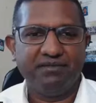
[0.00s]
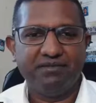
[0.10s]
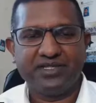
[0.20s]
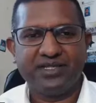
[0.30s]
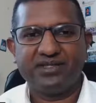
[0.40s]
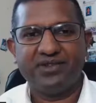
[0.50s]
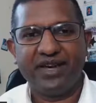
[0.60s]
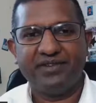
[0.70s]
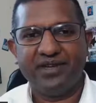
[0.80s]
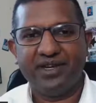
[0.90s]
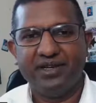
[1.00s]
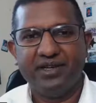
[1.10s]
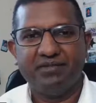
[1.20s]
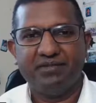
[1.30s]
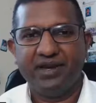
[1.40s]
business recovery.
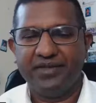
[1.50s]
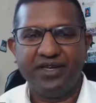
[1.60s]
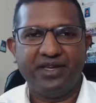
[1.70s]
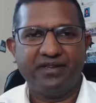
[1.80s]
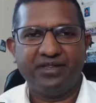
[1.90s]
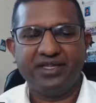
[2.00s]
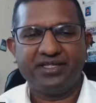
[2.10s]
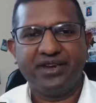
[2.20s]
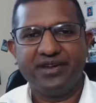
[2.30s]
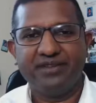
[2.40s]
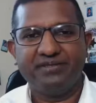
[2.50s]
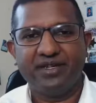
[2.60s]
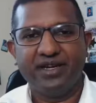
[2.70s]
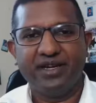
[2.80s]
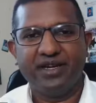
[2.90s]
I think these kind
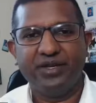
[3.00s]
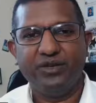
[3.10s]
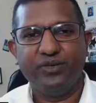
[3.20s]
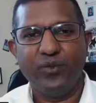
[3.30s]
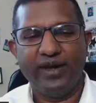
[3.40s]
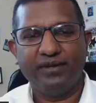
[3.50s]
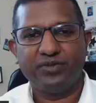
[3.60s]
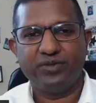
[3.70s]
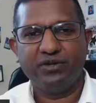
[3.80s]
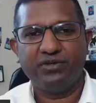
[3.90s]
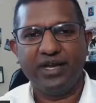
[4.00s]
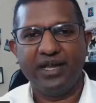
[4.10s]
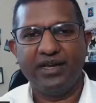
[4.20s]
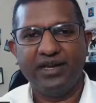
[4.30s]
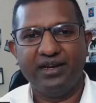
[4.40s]
of new waves will
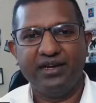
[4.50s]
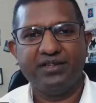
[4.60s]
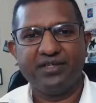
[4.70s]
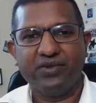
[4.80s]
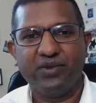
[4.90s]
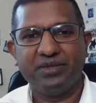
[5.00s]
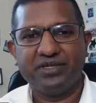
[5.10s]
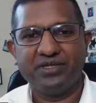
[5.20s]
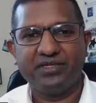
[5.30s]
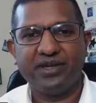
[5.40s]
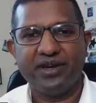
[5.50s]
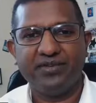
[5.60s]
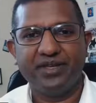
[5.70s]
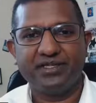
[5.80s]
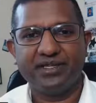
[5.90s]
really hurt the small business side
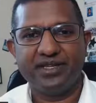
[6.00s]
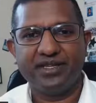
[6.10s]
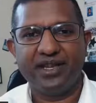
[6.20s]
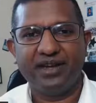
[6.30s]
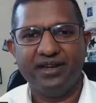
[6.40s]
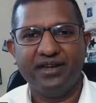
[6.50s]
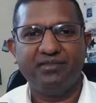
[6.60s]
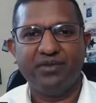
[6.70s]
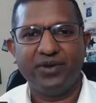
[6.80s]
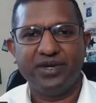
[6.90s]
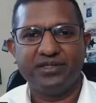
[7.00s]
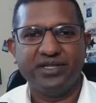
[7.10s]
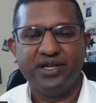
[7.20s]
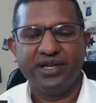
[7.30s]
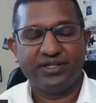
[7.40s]
of things, and that'll hurt
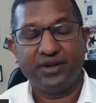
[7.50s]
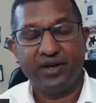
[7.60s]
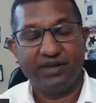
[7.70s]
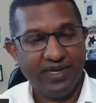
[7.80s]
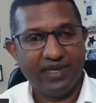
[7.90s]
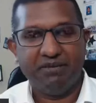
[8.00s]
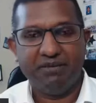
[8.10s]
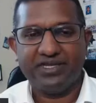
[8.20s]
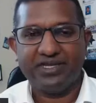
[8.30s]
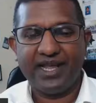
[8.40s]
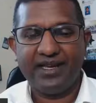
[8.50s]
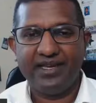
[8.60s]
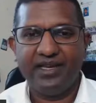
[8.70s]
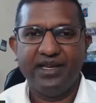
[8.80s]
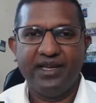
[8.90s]
business
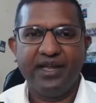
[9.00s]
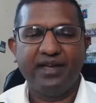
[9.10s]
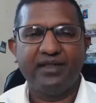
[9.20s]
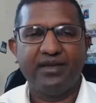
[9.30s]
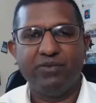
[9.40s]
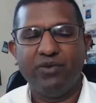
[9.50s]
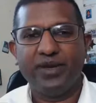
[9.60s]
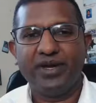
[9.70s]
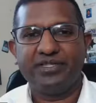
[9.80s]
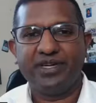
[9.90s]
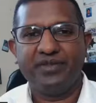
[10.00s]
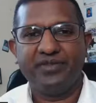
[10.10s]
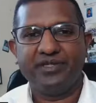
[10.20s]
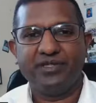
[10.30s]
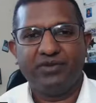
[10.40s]
lending. Now, the mortgage side of
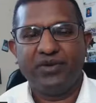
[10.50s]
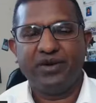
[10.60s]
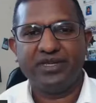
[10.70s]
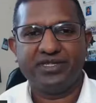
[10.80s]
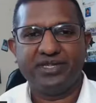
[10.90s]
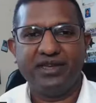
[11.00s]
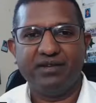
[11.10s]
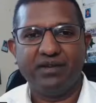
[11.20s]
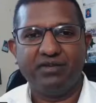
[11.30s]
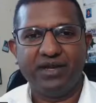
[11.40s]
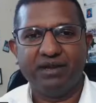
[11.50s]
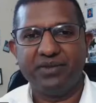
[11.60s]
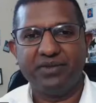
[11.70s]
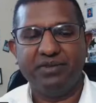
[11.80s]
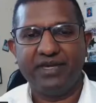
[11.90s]
things, you've already seen a number
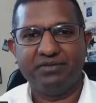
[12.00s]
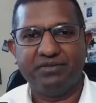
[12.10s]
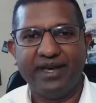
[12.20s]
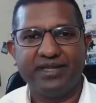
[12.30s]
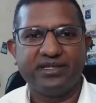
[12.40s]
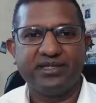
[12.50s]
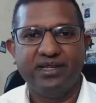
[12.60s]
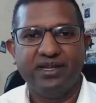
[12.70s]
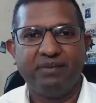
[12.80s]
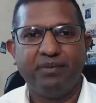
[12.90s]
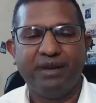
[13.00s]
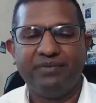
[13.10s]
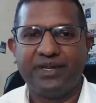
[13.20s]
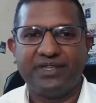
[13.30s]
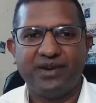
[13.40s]
of the major banks put
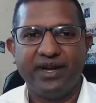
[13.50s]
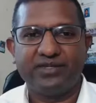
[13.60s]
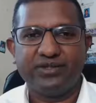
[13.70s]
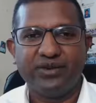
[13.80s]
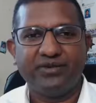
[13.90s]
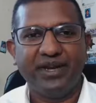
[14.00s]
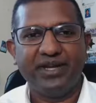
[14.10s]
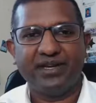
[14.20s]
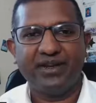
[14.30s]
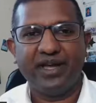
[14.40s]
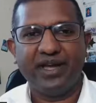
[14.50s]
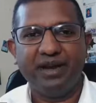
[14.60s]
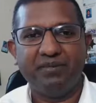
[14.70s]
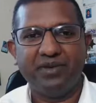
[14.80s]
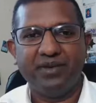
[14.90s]
up fixed rates. So rates are going
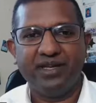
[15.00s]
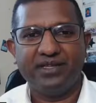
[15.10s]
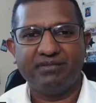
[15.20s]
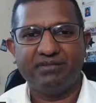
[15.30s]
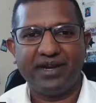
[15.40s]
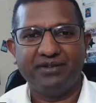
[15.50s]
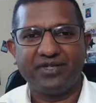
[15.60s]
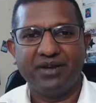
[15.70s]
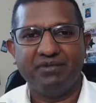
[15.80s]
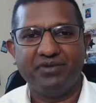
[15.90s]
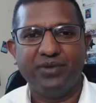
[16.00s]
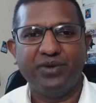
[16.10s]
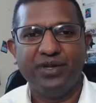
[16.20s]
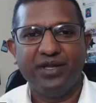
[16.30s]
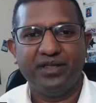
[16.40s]
up. It's a matter of time
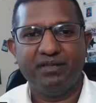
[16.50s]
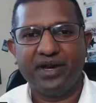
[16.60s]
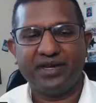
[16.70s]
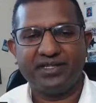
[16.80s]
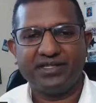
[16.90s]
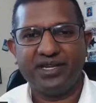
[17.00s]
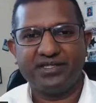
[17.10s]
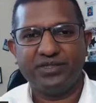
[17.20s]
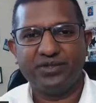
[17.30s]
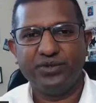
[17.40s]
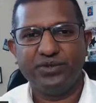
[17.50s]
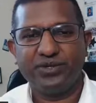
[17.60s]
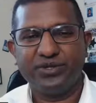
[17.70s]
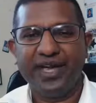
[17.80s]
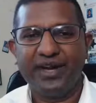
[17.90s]
before the market starts to cool.
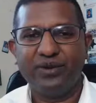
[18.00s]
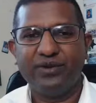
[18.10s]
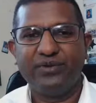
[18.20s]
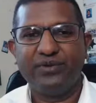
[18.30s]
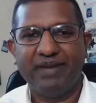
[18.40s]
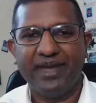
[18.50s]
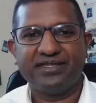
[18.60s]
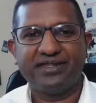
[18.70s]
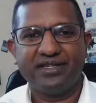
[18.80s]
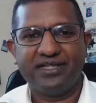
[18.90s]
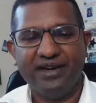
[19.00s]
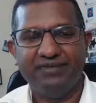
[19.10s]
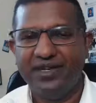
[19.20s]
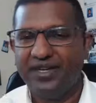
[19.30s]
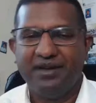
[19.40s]
So the outlook for banks are
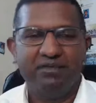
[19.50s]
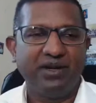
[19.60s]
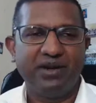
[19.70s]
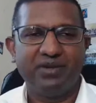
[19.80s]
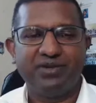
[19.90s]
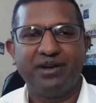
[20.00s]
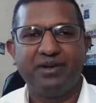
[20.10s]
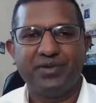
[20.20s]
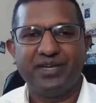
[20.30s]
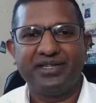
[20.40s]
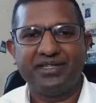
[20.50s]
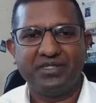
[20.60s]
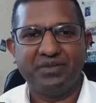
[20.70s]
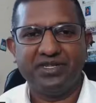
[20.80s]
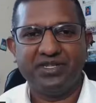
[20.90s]
tough, but look, they're a protected
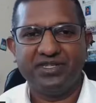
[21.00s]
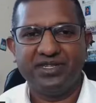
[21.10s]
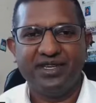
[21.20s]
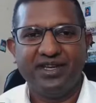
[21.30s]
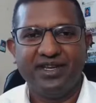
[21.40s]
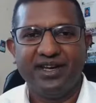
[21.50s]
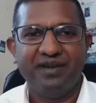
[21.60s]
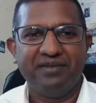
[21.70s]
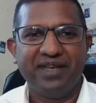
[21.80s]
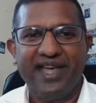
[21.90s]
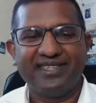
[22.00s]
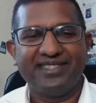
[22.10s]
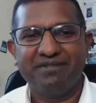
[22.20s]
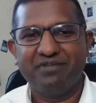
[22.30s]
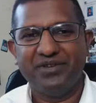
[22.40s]
species.
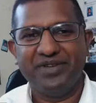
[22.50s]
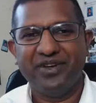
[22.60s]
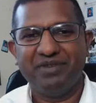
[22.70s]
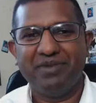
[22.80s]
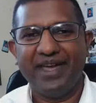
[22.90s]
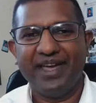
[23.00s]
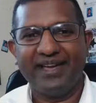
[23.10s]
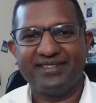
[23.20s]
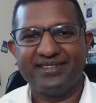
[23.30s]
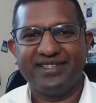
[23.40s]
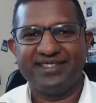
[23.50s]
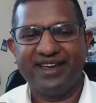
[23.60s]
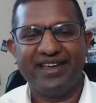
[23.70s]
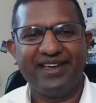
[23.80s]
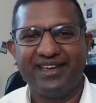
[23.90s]
ASIC moving on banks, it's
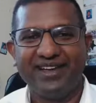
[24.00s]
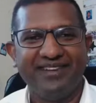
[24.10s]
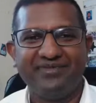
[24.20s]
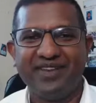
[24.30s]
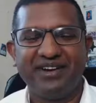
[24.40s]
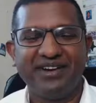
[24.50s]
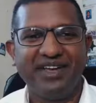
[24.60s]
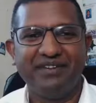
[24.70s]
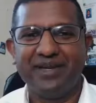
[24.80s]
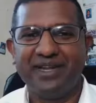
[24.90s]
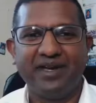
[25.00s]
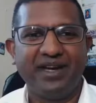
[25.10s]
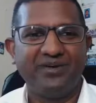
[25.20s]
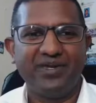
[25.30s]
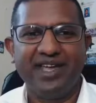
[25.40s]
like federal government coming
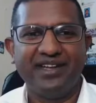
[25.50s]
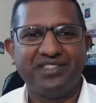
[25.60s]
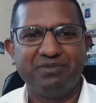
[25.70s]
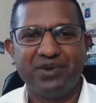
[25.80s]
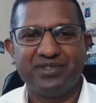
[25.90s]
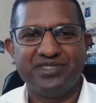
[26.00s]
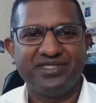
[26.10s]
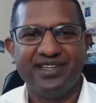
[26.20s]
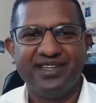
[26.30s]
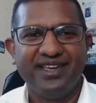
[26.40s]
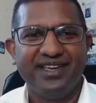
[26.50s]
out with energy policies.